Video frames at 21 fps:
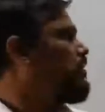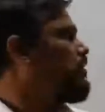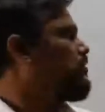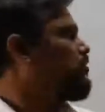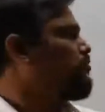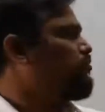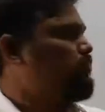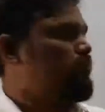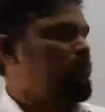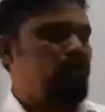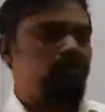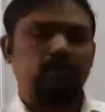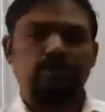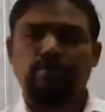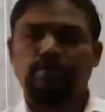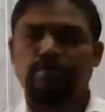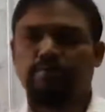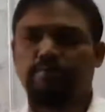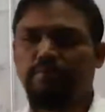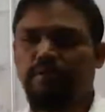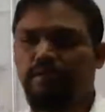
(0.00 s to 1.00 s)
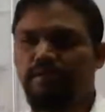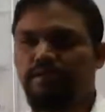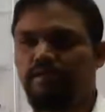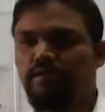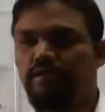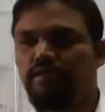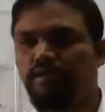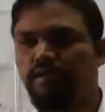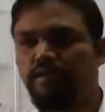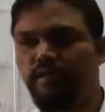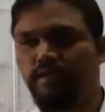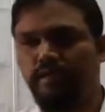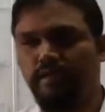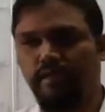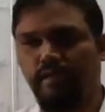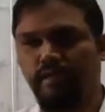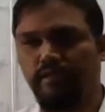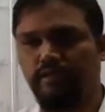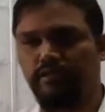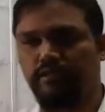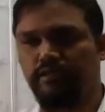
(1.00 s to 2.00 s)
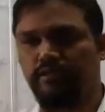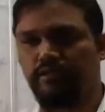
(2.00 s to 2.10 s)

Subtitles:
Human Development Index.